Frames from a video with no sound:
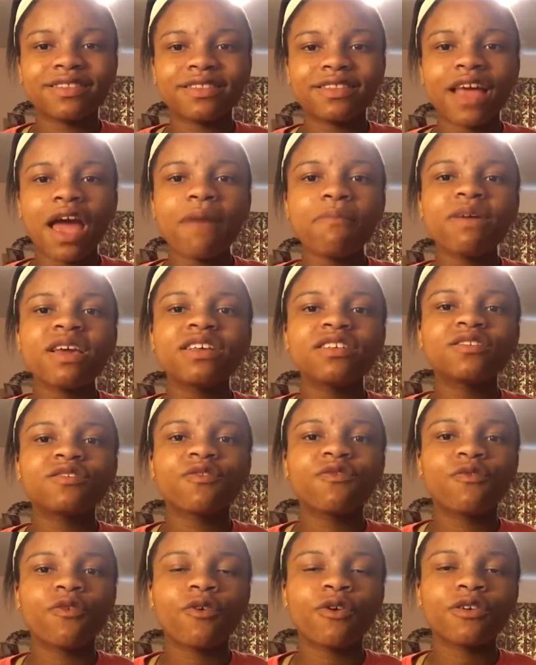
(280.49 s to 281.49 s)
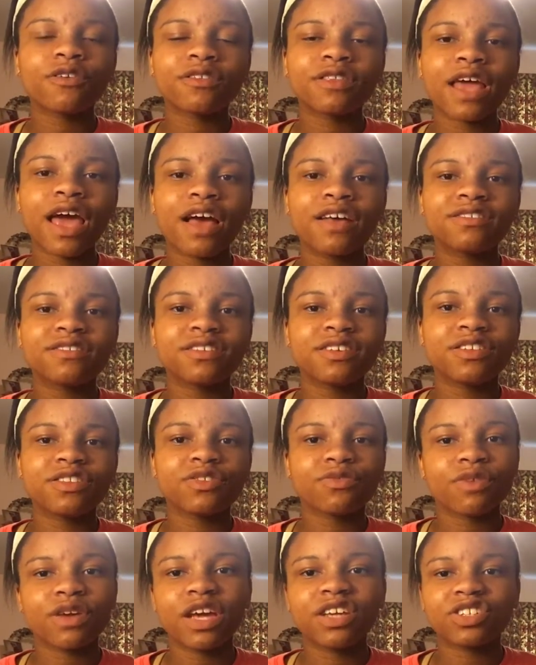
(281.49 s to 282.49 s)
that means
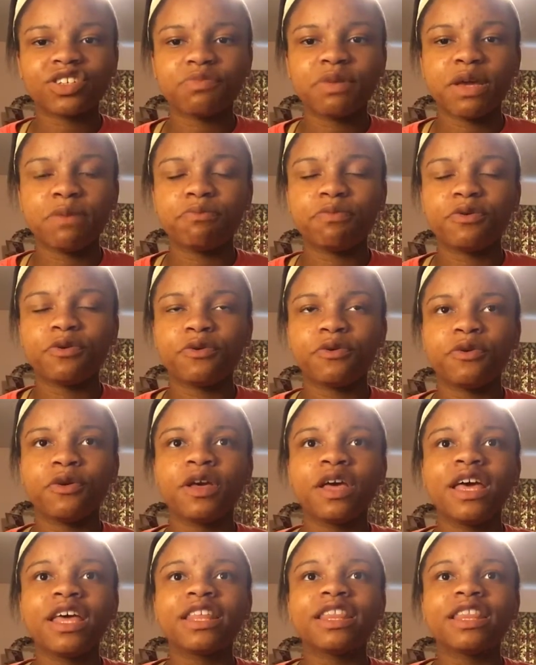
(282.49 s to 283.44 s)
4,300 people